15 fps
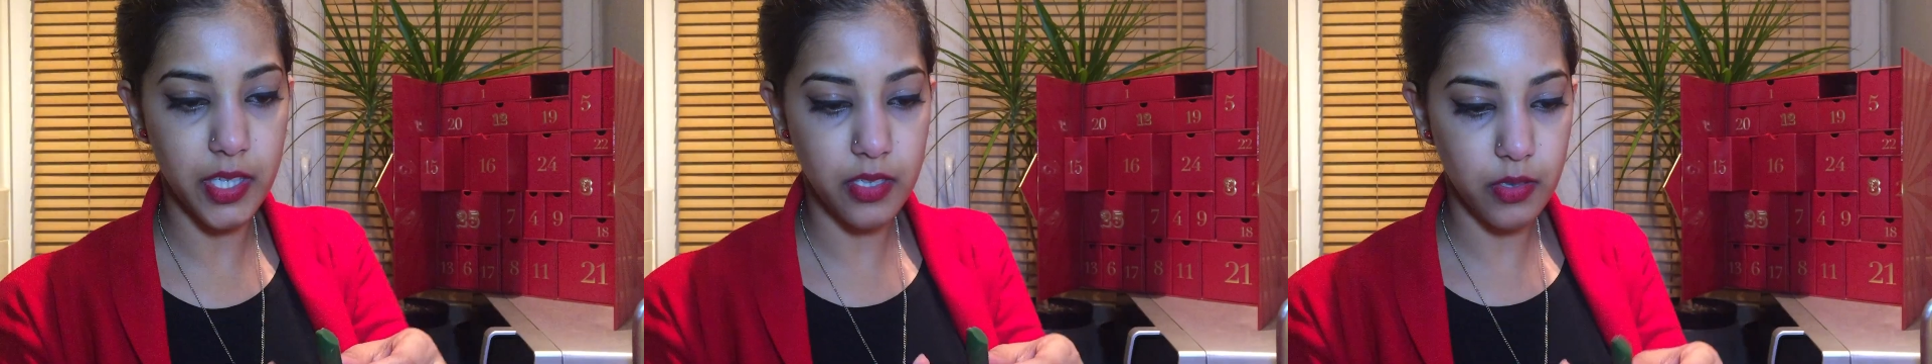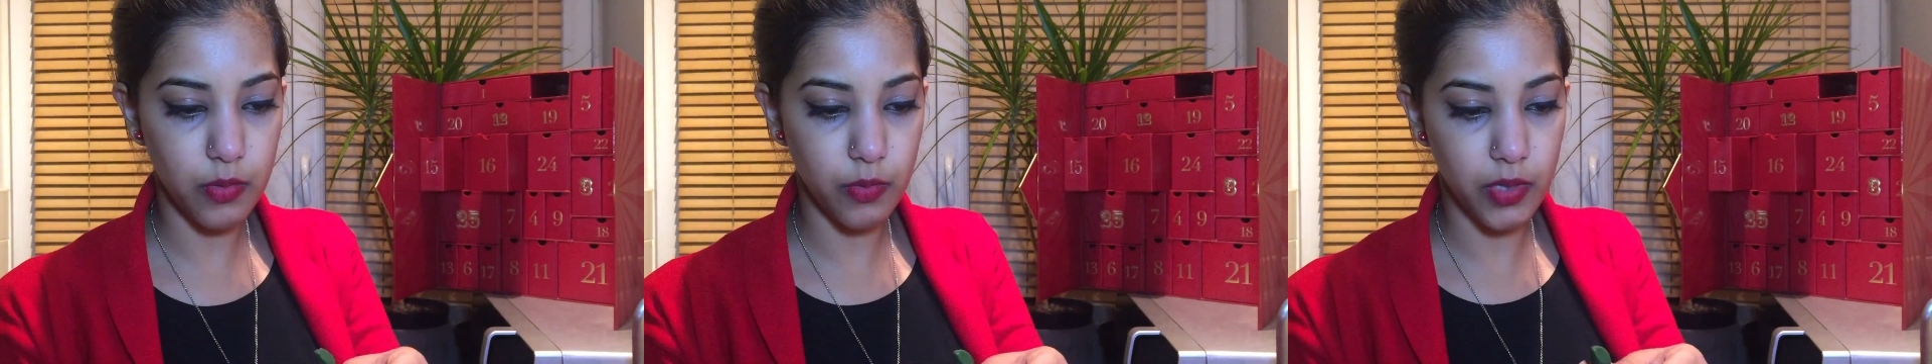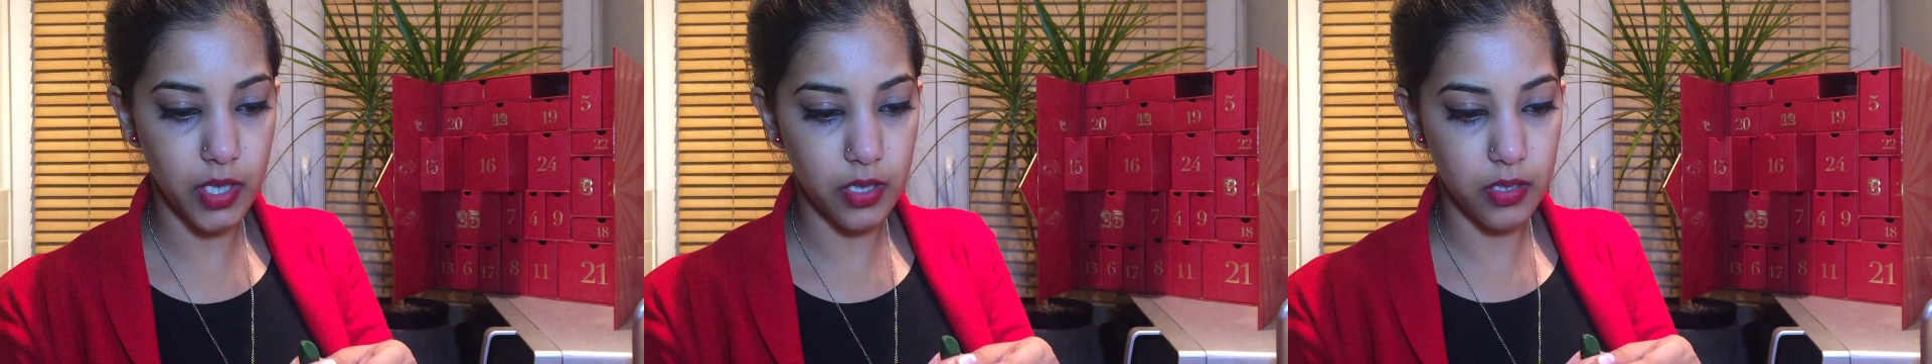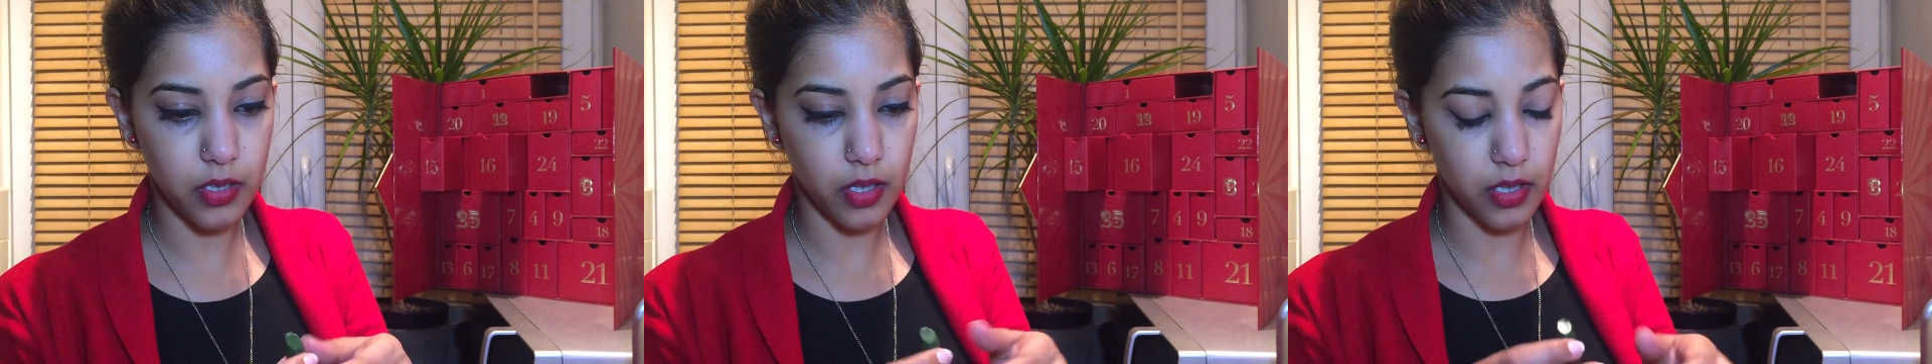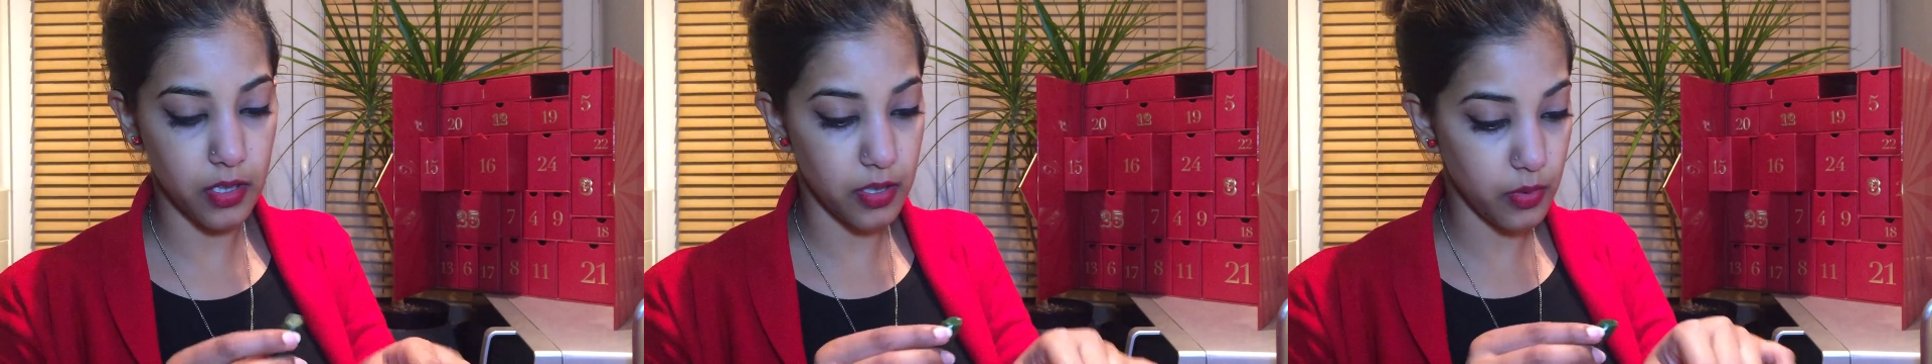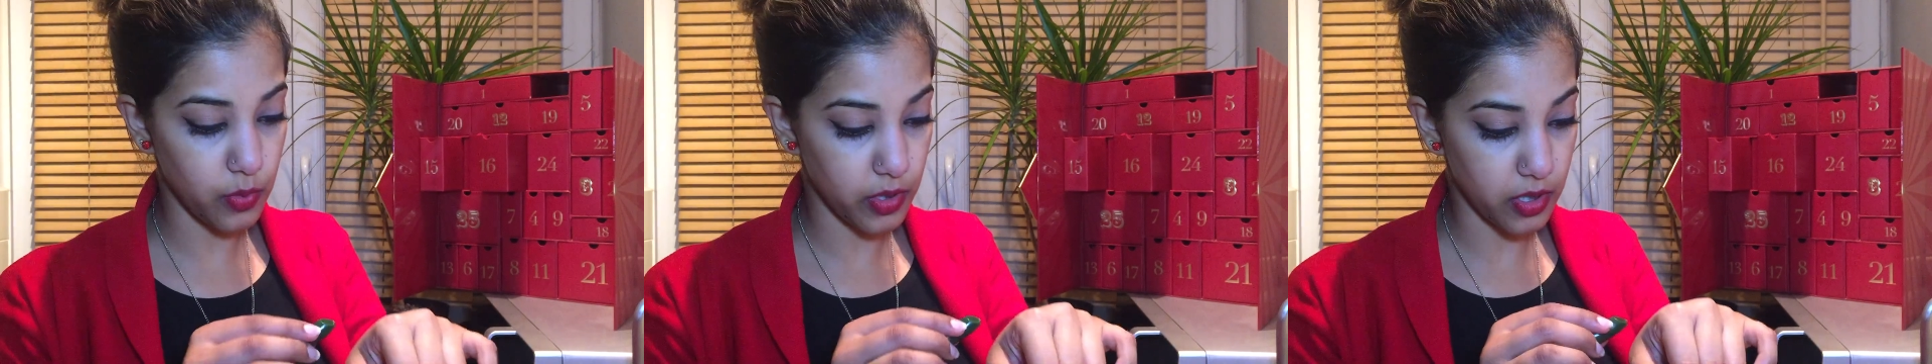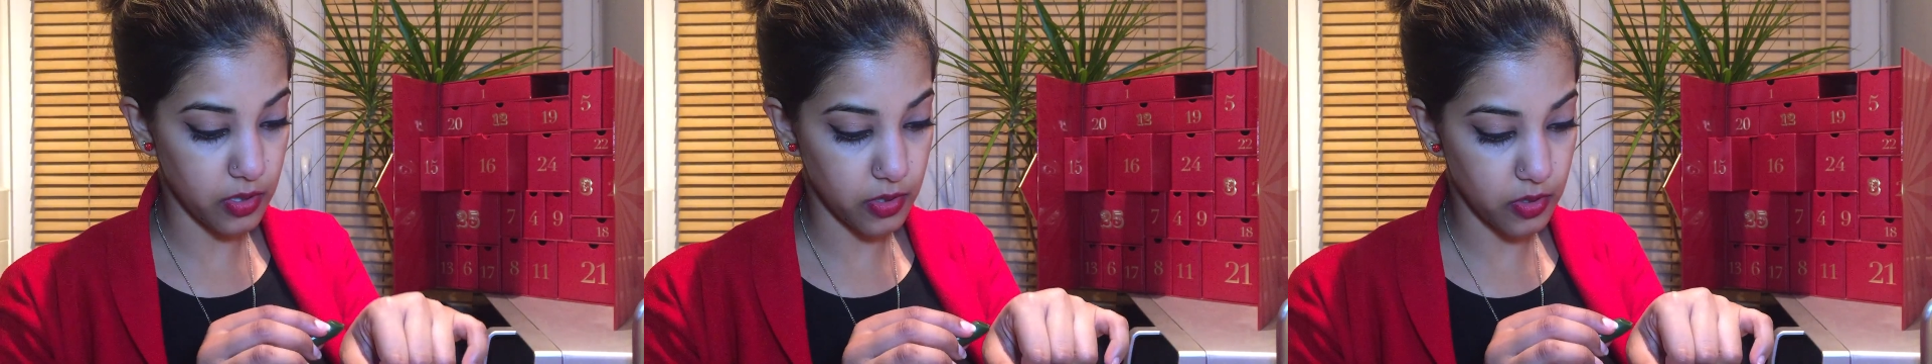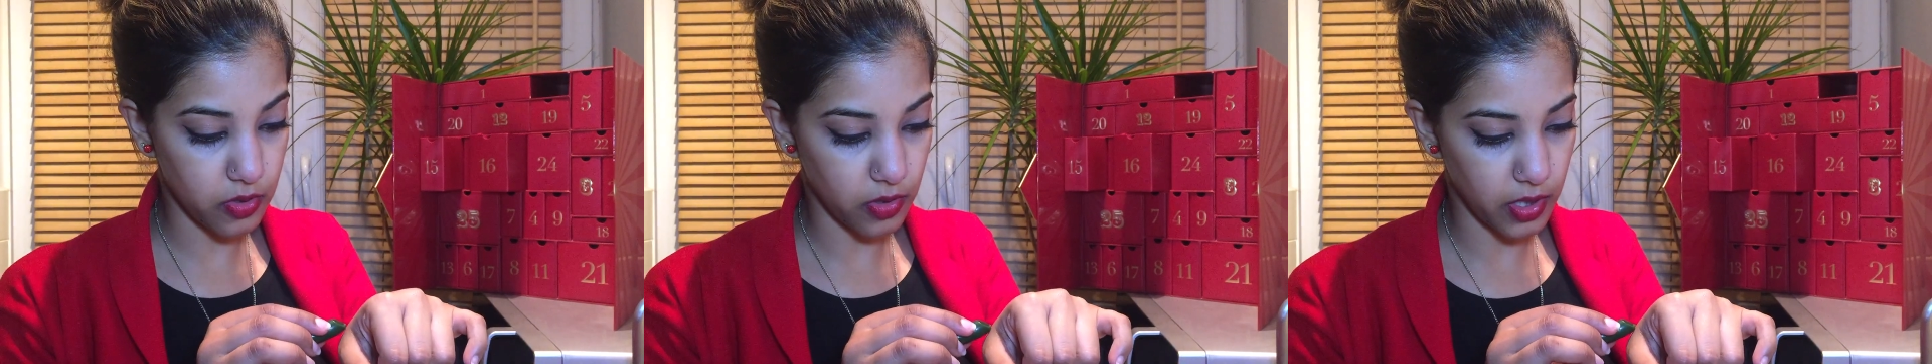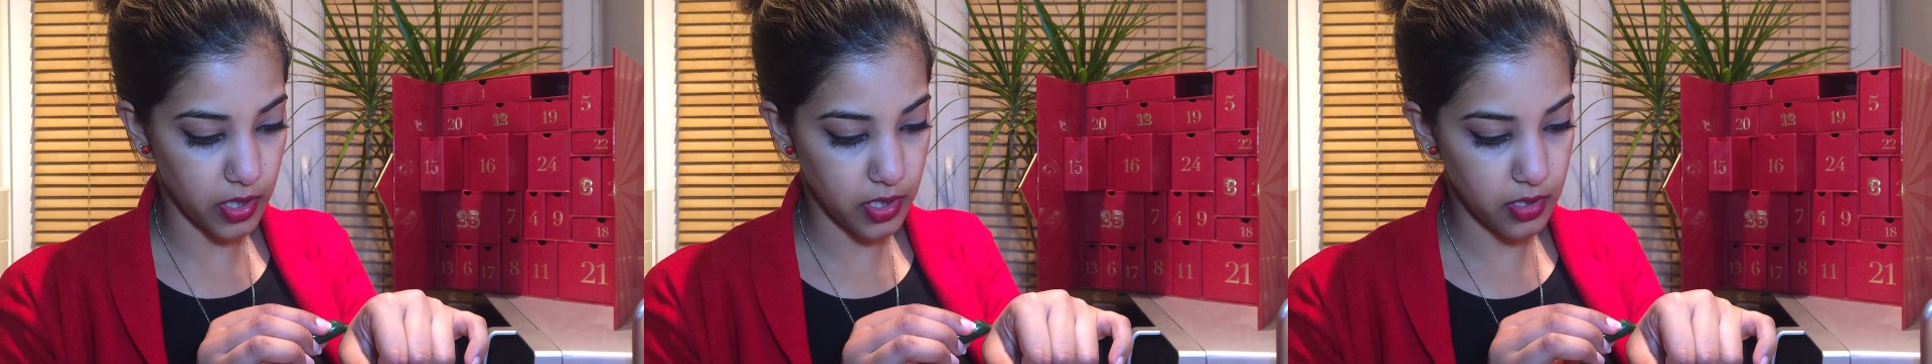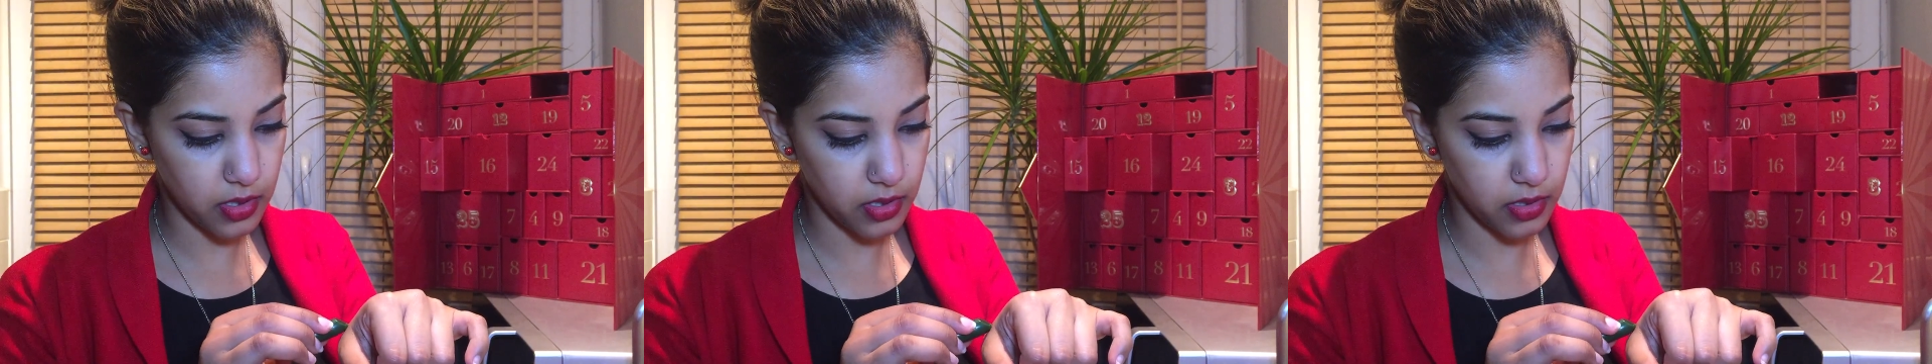that's a real color. We're gonna try
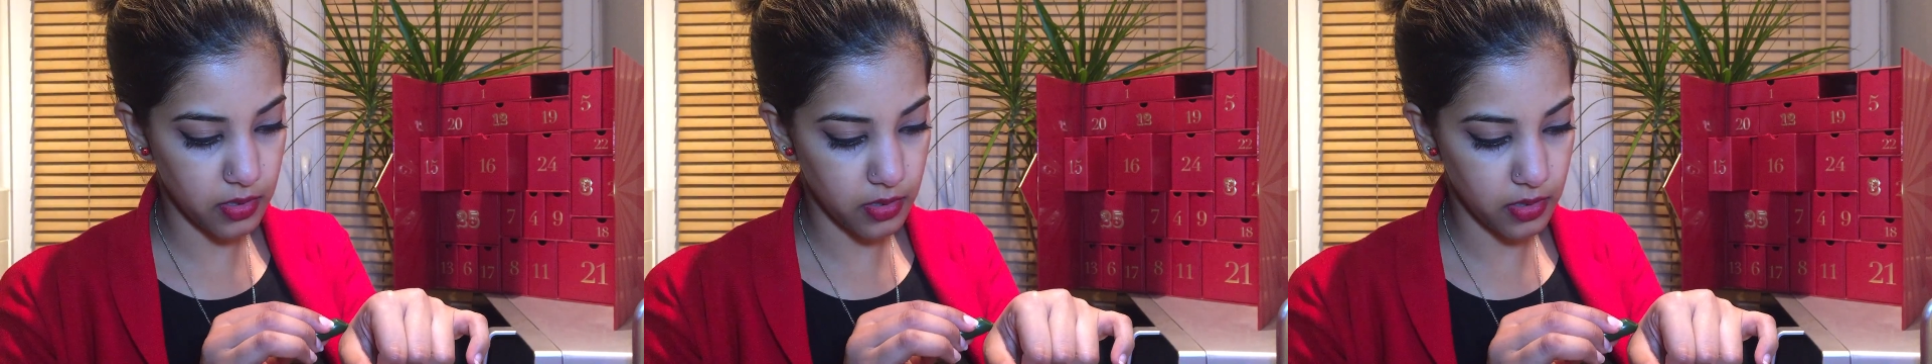it.